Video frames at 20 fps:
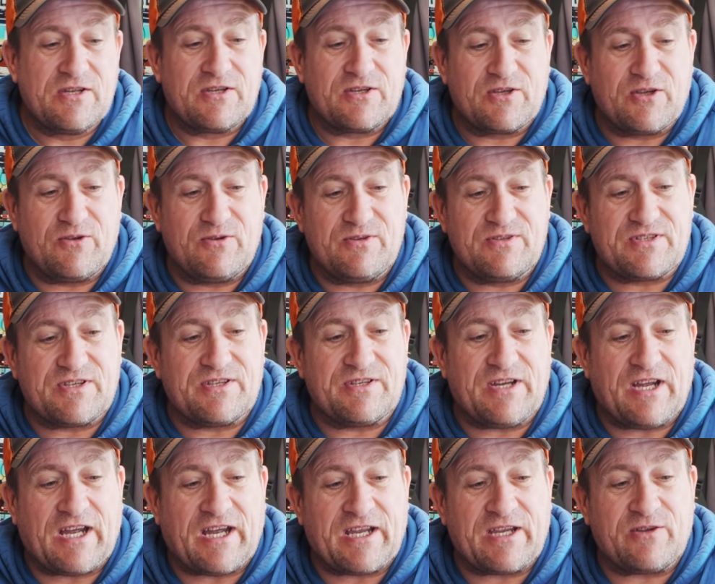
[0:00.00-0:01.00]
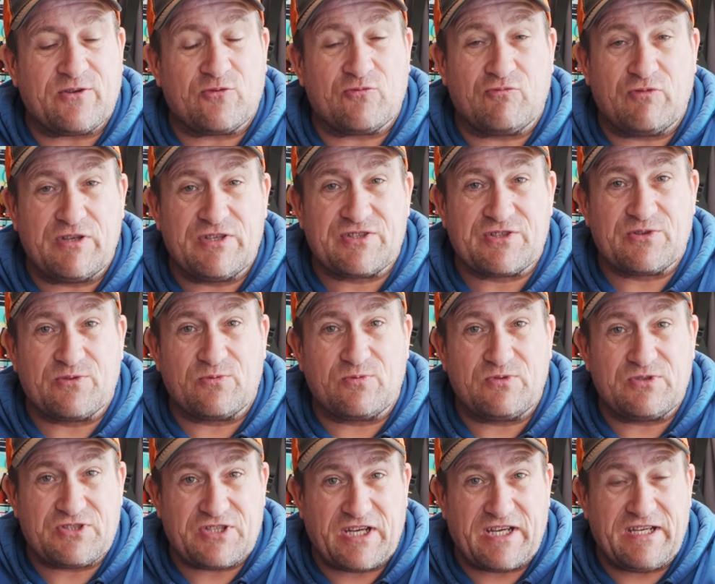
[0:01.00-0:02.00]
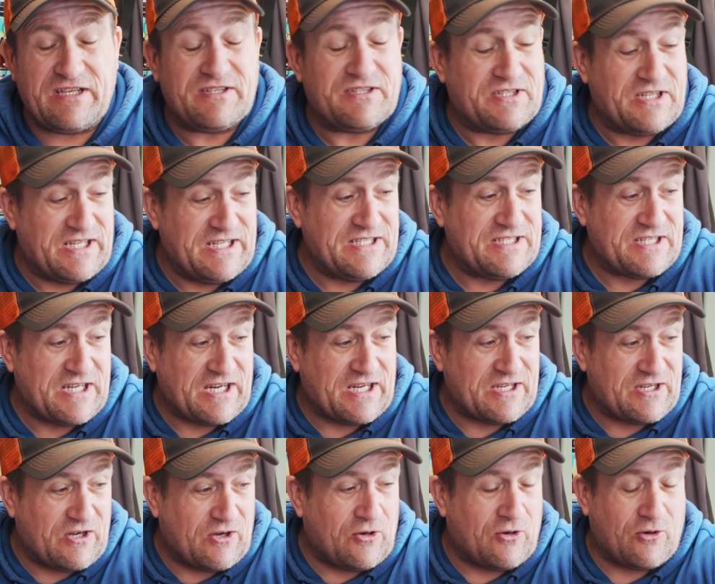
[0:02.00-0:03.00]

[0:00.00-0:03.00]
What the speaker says: using a original DJI